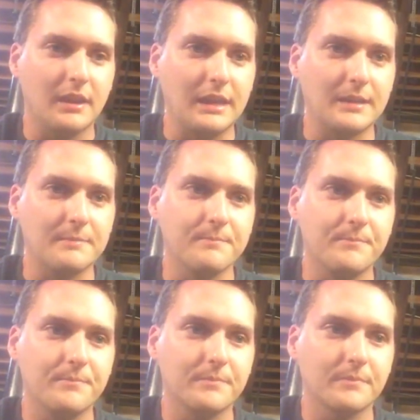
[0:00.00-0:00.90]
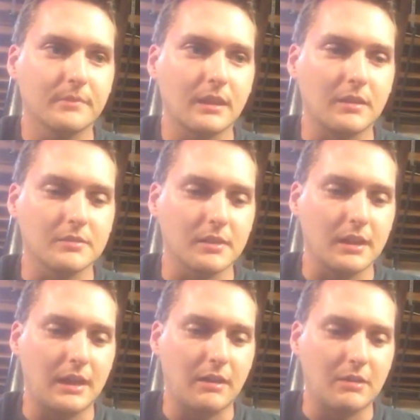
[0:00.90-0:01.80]
And I was
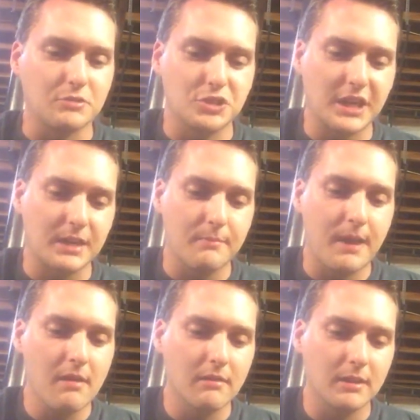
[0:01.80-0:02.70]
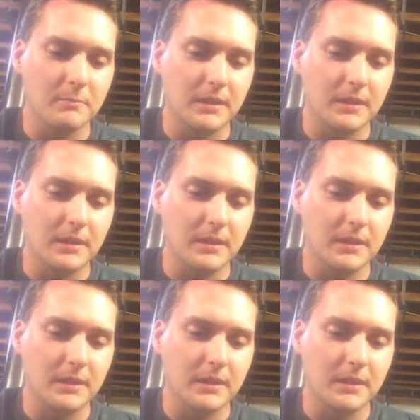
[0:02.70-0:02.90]
like, I was checking them out.